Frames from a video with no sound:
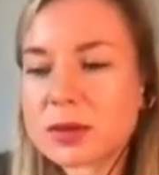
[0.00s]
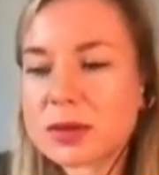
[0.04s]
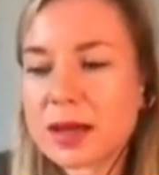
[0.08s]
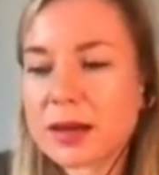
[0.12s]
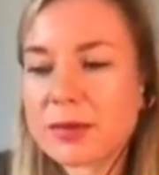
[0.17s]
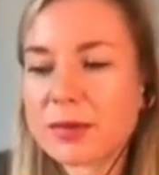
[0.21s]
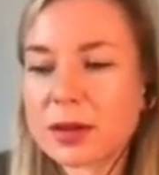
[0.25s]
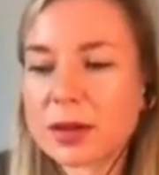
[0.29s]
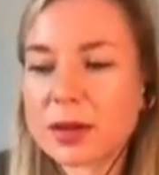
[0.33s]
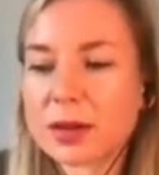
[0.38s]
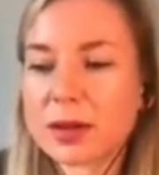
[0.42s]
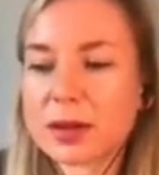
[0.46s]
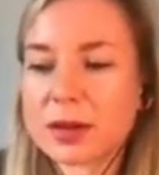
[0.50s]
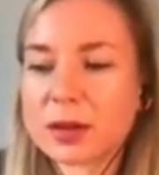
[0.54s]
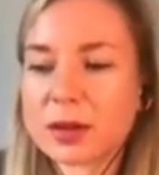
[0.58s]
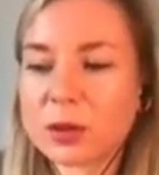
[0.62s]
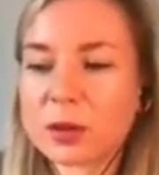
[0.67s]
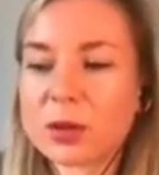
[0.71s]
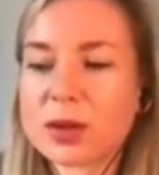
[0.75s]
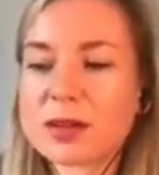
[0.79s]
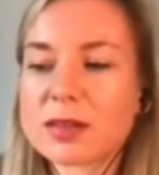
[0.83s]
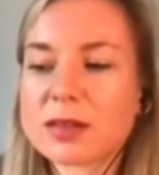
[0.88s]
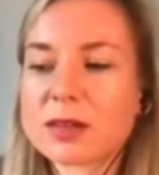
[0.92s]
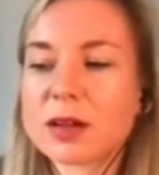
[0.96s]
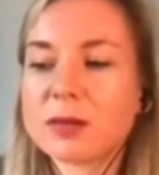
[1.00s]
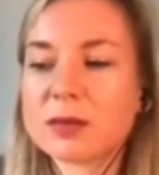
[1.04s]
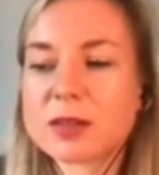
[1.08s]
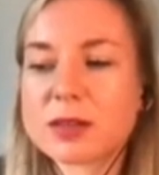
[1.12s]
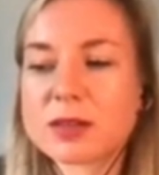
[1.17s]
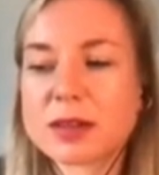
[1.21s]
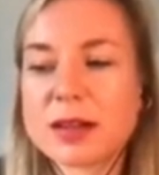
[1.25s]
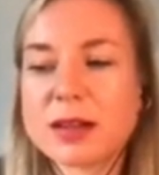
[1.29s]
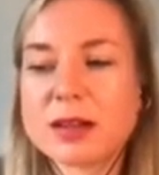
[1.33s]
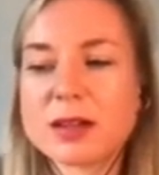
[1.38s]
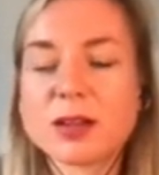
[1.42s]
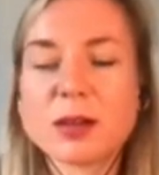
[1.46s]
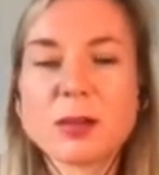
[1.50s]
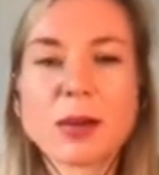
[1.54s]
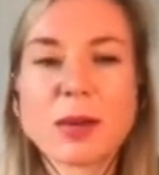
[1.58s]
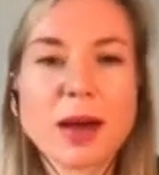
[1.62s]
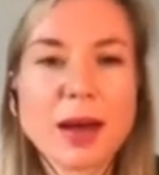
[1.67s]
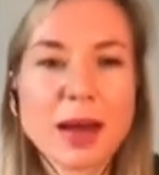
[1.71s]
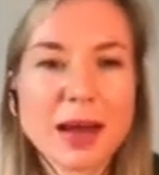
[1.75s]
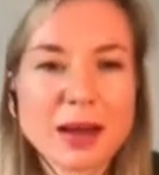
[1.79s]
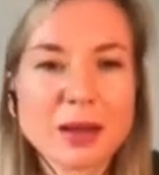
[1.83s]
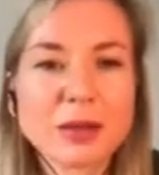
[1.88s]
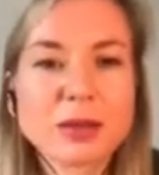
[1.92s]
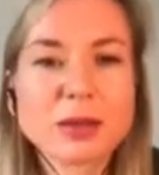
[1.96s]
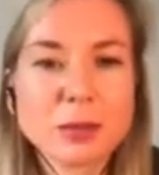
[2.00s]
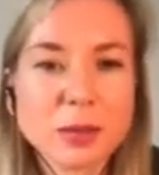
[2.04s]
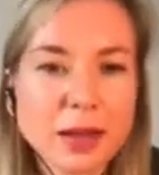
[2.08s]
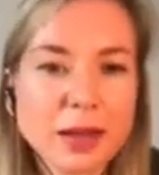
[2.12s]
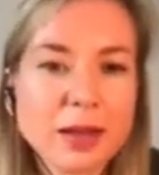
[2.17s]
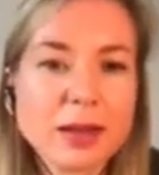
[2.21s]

in the development of larger scale